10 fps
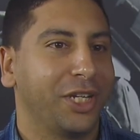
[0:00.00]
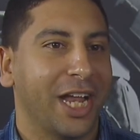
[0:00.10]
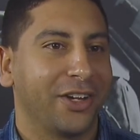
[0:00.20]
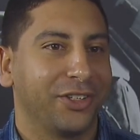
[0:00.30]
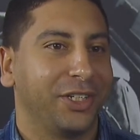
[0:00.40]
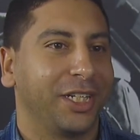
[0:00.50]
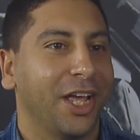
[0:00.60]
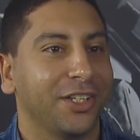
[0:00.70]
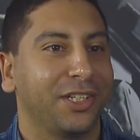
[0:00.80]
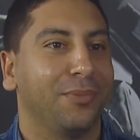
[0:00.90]
and you can
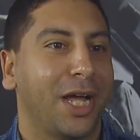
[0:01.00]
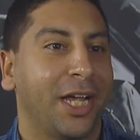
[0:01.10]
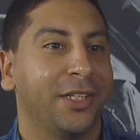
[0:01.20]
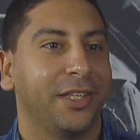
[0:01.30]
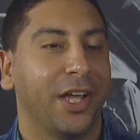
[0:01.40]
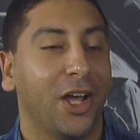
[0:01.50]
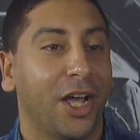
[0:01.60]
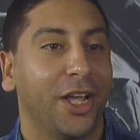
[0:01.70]
actually customize the